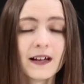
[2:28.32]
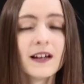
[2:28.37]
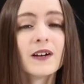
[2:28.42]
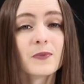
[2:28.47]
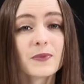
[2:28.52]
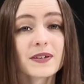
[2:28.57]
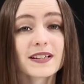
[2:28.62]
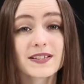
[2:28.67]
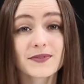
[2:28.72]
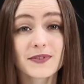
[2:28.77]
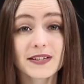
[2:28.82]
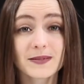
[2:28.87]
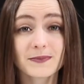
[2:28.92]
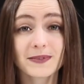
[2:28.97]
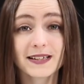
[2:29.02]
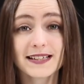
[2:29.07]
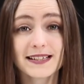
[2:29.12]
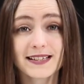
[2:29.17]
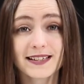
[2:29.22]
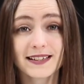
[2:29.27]
With its recent
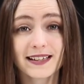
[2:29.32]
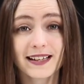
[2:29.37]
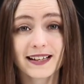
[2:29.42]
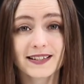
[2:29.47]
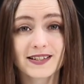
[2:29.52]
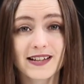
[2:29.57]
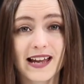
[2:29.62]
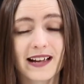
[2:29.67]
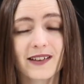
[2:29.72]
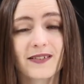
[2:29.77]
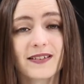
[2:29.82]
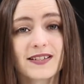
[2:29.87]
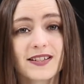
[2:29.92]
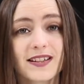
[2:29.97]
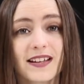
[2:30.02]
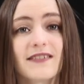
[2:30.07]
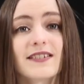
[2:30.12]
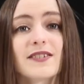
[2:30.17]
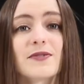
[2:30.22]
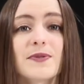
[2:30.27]
release in the English language,
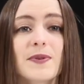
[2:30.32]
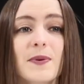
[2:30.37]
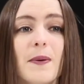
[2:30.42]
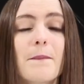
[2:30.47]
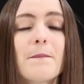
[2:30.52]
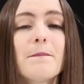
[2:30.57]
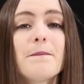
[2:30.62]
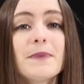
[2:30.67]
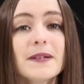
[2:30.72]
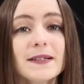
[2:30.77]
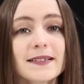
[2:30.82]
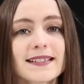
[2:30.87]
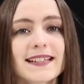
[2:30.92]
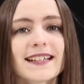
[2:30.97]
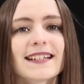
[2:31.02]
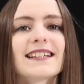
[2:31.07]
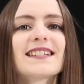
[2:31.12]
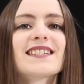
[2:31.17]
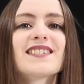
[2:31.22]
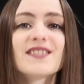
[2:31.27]
there is also a building
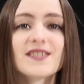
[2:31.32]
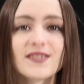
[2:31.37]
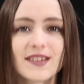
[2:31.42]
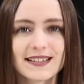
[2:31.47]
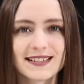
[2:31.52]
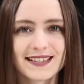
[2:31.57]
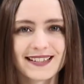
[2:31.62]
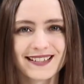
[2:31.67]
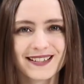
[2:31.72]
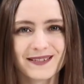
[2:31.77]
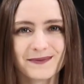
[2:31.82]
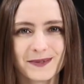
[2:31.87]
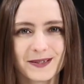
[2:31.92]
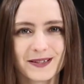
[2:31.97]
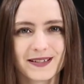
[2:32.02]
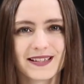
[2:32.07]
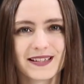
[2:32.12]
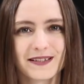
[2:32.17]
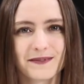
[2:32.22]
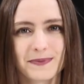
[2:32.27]
and excited
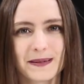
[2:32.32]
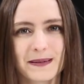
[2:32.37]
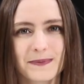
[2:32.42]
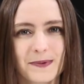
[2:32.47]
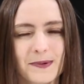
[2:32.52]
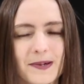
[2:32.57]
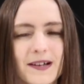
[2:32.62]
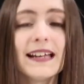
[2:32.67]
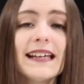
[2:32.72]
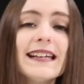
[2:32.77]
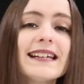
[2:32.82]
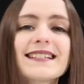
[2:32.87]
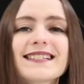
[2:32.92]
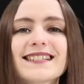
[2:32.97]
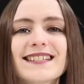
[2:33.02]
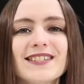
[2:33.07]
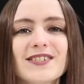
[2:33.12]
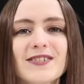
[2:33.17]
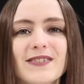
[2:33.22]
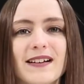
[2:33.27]
community of people eager to
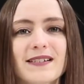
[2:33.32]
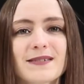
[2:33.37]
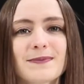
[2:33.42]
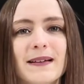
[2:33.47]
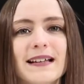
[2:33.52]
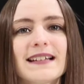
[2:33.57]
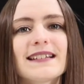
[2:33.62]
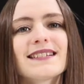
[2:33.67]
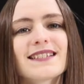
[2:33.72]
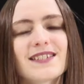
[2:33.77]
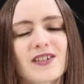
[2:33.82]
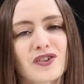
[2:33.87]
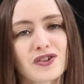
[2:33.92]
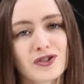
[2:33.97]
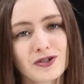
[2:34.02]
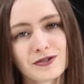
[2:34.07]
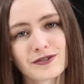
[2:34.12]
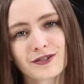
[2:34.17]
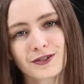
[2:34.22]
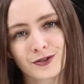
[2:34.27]
teach you how to play so that
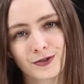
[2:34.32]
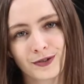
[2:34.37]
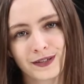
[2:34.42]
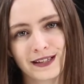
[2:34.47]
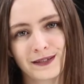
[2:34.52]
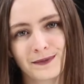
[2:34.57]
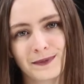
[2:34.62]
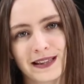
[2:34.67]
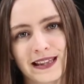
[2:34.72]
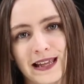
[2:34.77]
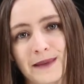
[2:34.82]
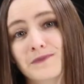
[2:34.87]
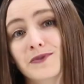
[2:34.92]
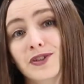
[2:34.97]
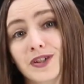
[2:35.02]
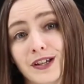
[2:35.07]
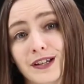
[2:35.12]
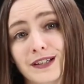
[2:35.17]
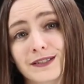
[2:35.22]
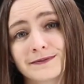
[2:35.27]
you can join in with them
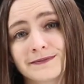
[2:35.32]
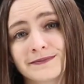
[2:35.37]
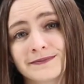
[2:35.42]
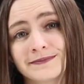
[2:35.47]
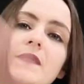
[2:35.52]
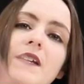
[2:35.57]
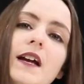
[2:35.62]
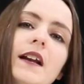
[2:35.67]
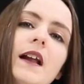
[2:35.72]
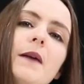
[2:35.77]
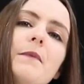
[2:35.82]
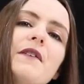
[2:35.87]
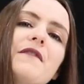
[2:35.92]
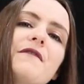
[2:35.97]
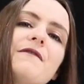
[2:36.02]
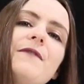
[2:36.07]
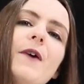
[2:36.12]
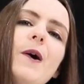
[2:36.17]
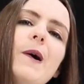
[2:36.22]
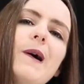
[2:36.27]
too. Number
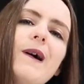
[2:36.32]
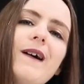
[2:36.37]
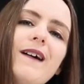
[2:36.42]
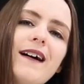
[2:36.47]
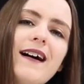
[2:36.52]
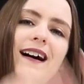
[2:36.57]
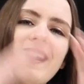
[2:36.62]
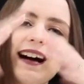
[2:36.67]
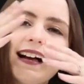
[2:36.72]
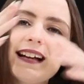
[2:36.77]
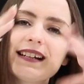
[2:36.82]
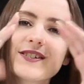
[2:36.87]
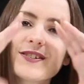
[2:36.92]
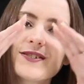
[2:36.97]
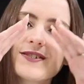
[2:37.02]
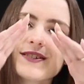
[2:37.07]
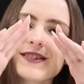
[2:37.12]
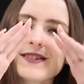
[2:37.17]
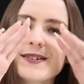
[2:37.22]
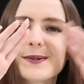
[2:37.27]
4, I
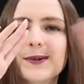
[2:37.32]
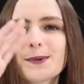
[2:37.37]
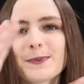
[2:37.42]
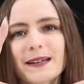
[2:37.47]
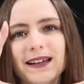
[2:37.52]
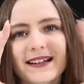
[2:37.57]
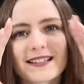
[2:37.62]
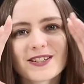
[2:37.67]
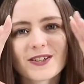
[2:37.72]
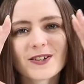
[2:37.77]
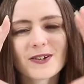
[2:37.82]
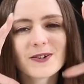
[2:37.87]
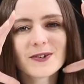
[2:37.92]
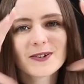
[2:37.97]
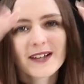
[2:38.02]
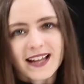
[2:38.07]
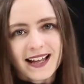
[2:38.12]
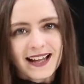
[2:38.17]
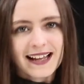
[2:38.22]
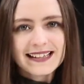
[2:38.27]
choose you, Pikachu,
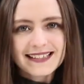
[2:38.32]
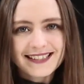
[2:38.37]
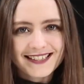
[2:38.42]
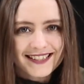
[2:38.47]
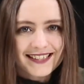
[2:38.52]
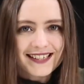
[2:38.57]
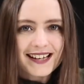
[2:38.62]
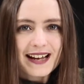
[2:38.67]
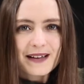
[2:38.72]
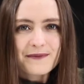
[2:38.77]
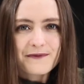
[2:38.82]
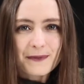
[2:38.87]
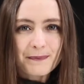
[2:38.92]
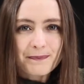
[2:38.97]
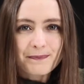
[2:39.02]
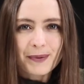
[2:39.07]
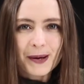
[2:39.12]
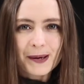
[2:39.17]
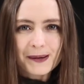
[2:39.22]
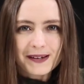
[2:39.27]
it's time for
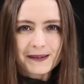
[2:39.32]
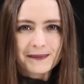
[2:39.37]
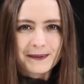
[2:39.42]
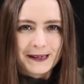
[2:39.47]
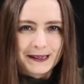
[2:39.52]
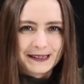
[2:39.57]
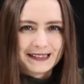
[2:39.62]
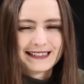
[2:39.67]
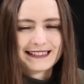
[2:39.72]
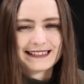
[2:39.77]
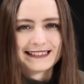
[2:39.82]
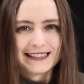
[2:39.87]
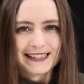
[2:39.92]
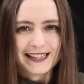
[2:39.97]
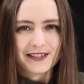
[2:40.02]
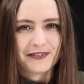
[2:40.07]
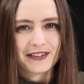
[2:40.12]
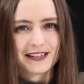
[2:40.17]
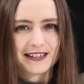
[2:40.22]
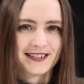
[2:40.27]
Pokémon! As
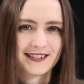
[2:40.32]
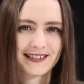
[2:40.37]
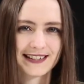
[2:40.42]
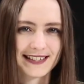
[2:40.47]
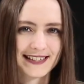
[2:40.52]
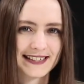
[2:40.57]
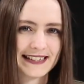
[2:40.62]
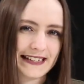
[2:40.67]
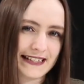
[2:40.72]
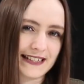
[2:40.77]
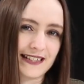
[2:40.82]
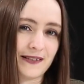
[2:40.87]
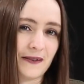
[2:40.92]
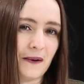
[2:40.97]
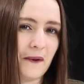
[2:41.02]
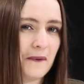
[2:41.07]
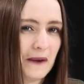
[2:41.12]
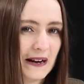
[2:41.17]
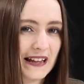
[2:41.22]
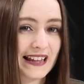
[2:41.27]
if we could do this list
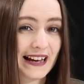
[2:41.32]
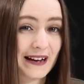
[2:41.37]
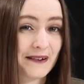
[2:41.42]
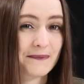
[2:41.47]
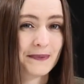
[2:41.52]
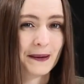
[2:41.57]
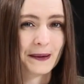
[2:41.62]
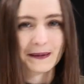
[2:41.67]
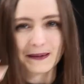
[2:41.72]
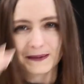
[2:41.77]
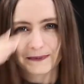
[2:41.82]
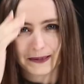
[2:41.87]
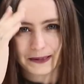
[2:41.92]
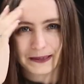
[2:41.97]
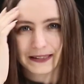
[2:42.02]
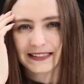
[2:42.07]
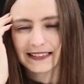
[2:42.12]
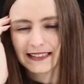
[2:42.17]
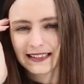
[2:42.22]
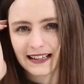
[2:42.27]
without
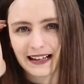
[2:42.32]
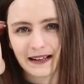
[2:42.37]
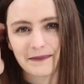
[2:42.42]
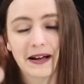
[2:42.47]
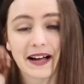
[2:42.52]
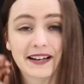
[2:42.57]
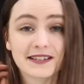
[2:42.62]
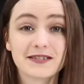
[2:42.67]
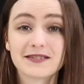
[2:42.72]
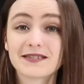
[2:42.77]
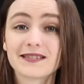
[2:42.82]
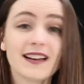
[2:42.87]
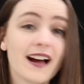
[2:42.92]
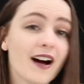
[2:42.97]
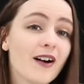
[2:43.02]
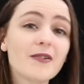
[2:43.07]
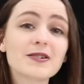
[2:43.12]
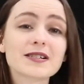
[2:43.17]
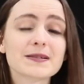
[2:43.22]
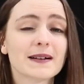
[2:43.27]
Pokémon. And you
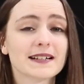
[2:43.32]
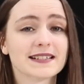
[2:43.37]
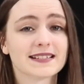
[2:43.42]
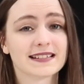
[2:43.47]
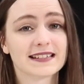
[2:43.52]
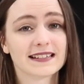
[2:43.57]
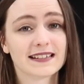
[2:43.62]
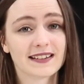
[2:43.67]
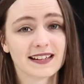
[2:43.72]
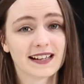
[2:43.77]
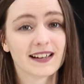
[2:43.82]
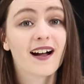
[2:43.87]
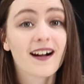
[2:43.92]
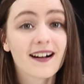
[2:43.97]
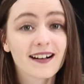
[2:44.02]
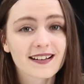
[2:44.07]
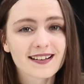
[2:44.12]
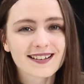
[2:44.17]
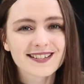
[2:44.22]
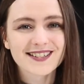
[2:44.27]
automatically think,
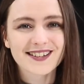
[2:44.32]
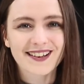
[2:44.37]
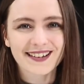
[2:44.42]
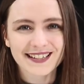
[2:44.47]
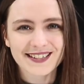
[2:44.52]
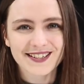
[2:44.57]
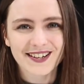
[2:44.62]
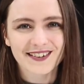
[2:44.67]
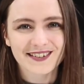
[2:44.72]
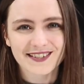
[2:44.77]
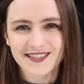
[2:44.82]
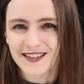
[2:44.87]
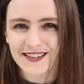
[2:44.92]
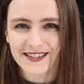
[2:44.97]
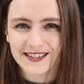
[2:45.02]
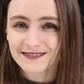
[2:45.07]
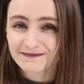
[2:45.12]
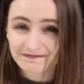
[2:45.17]
shiny Charizard.